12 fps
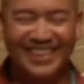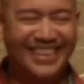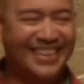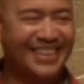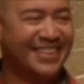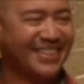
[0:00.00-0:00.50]

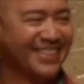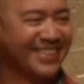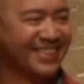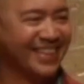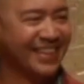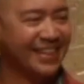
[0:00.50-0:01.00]

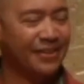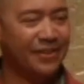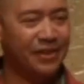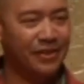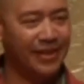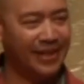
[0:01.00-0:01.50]

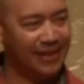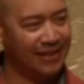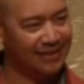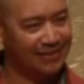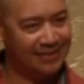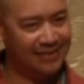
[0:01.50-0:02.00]
You
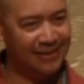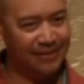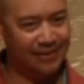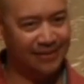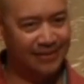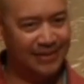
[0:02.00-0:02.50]
sit there
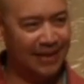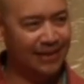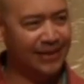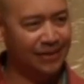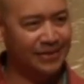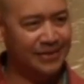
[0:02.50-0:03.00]

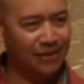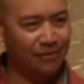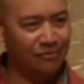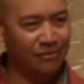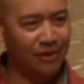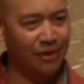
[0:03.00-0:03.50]
telling yourself